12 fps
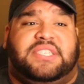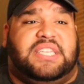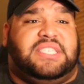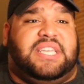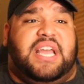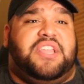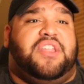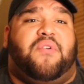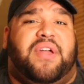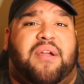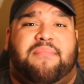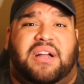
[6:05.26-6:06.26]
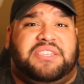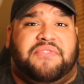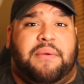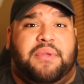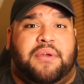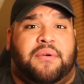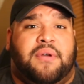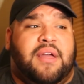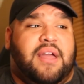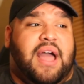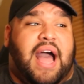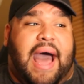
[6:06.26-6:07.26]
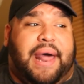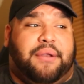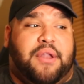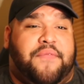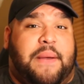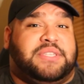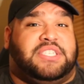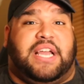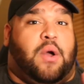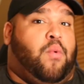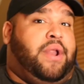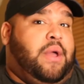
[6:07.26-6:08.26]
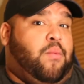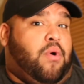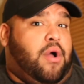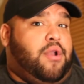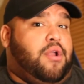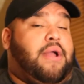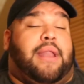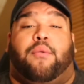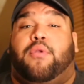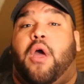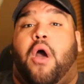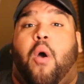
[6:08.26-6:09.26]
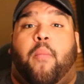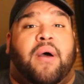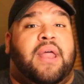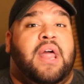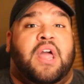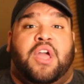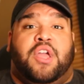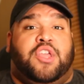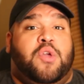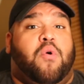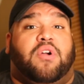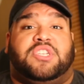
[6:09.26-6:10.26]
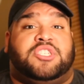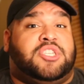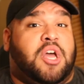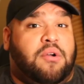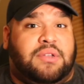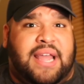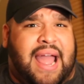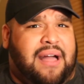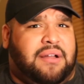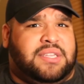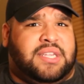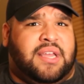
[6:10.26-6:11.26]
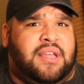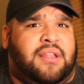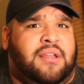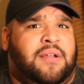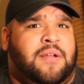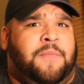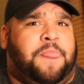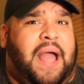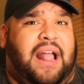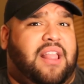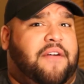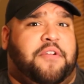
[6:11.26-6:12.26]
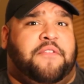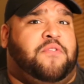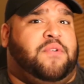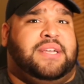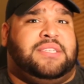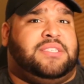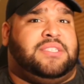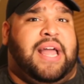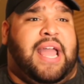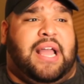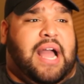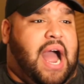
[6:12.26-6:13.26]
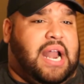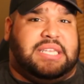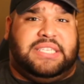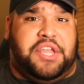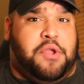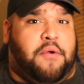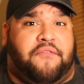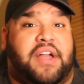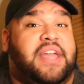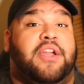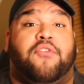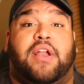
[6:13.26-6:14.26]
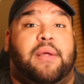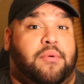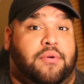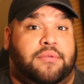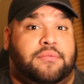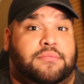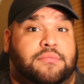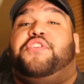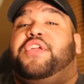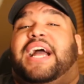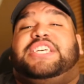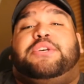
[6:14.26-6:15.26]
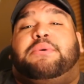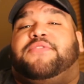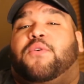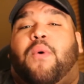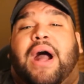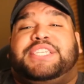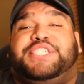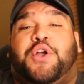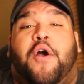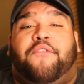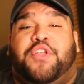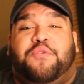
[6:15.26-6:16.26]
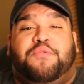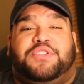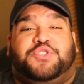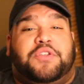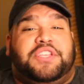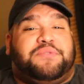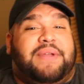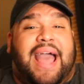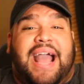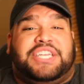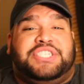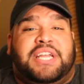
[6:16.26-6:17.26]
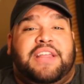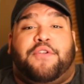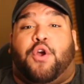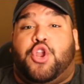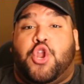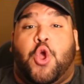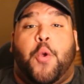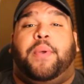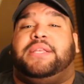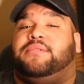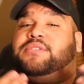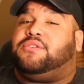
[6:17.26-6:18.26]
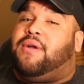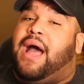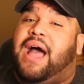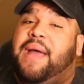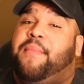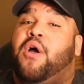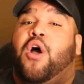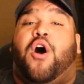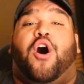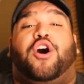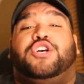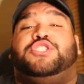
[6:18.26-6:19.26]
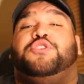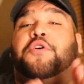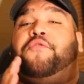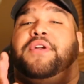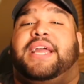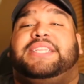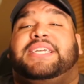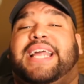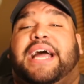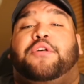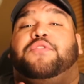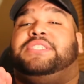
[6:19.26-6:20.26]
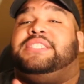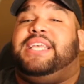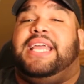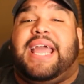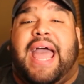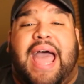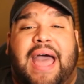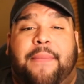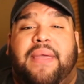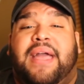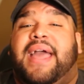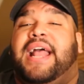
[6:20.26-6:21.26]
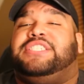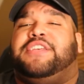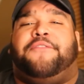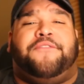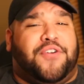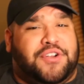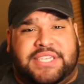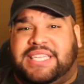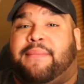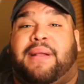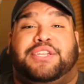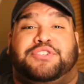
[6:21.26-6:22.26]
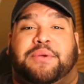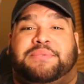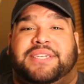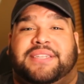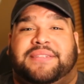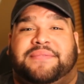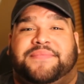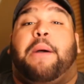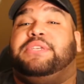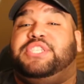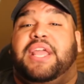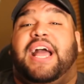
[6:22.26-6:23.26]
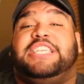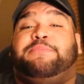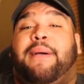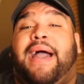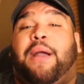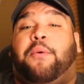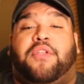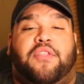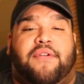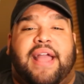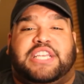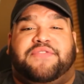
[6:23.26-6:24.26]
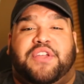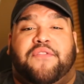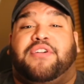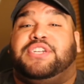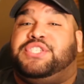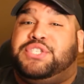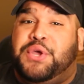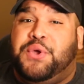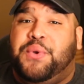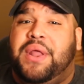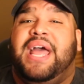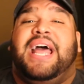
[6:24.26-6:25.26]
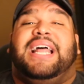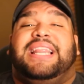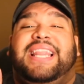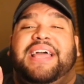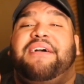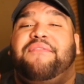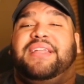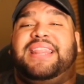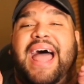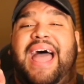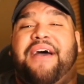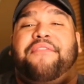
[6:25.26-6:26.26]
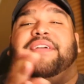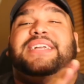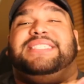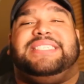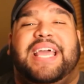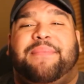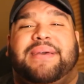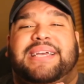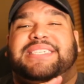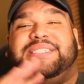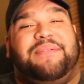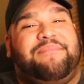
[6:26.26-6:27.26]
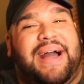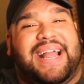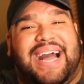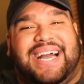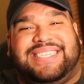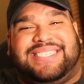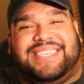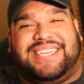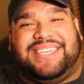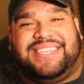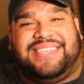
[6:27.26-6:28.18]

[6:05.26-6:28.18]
since then you don't hear much from you. I don't know if that was just like a one-hit wonder, I don't know, but you are so talented. I love your voice. Like honestly, you are fucking incredible. Thank you guys so much for watching. Hopefully you enjoyed this reaction. If you're new, please subscribe. Also, don't forget to download the Sing app. It's the first link in my description. I will see you guys back with another reaction video very soon. Live, laugh, and slay, bitch. Bye guys.